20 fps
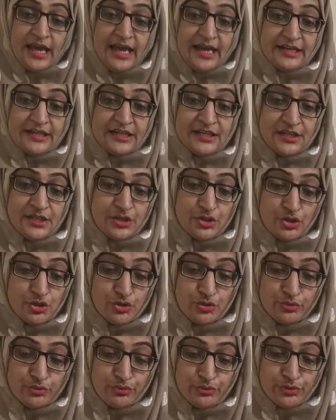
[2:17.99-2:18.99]
and it is
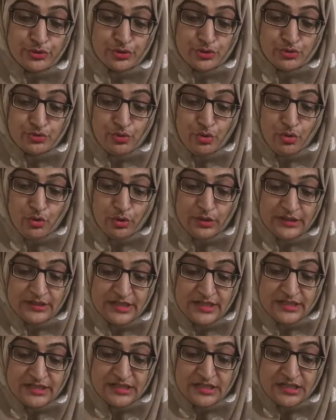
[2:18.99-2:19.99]
used to hold
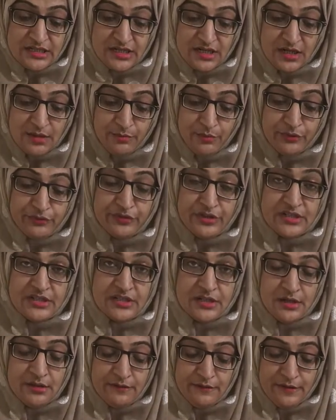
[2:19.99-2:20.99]
the anterior lip of the
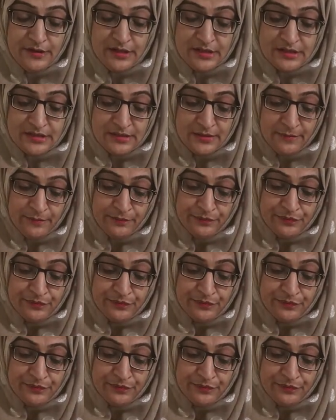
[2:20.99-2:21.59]
cervix.